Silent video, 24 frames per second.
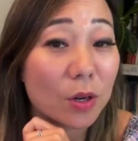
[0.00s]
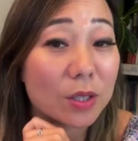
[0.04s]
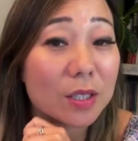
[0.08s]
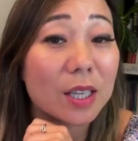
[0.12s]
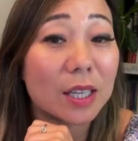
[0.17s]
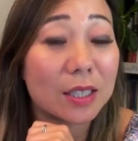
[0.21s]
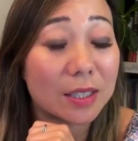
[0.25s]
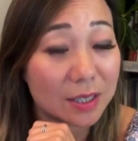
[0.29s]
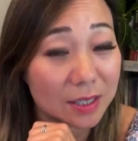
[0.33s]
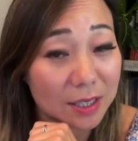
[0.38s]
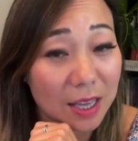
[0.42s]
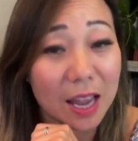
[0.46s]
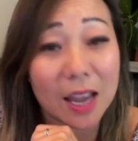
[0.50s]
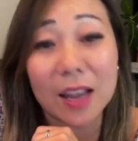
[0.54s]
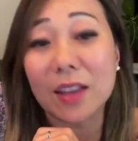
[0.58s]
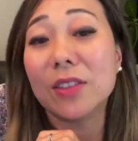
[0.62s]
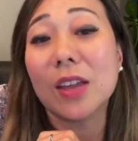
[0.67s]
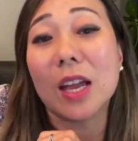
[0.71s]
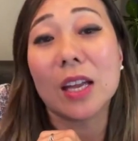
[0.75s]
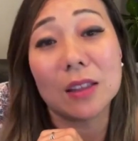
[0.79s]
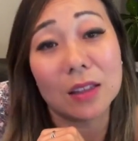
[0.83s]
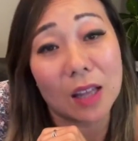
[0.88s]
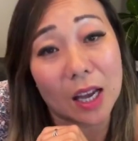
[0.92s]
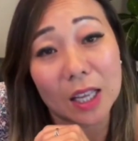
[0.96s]
that say
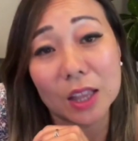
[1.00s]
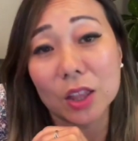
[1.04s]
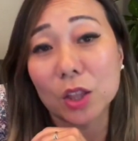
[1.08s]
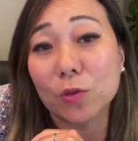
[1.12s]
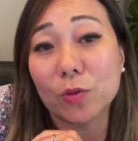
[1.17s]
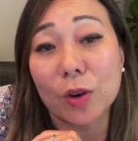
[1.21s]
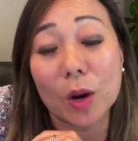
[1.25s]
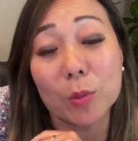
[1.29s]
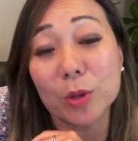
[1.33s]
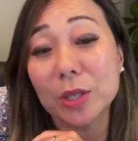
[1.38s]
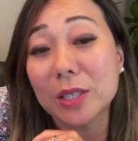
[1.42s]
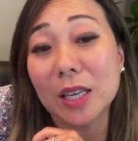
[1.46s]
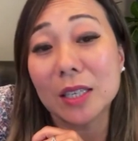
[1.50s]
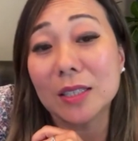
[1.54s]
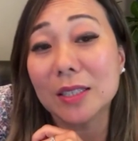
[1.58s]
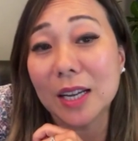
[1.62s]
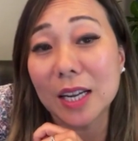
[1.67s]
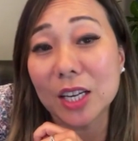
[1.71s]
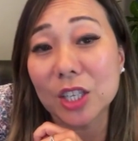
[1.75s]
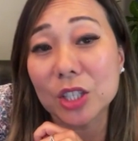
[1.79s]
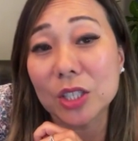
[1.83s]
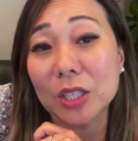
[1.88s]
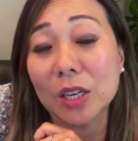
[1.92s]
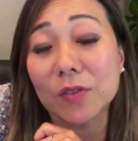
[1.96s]
they like the
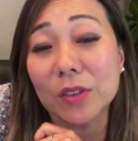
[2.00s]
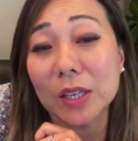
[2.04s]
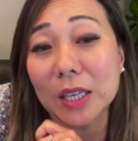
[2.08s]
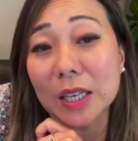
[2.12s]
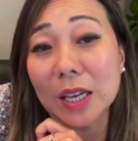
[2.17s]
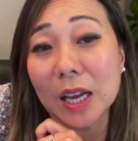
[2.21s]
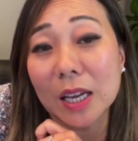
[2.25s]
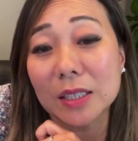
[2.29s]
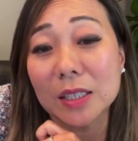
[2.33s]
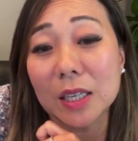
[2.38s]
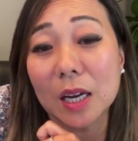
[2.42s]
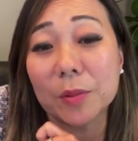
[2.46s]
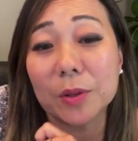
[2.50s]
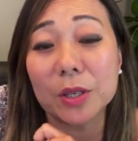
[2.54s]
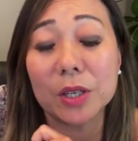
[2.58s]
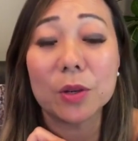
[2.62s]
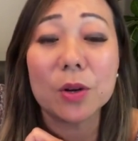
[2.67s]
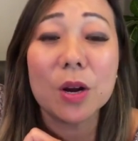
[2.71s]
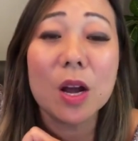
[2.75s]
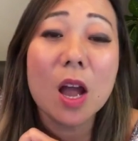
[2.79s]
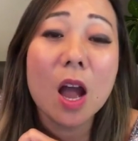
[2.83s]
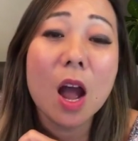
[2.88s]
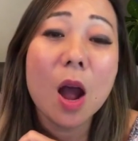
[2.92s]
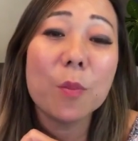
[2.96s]
representation of
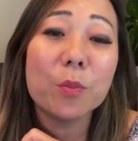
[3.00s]
EAW.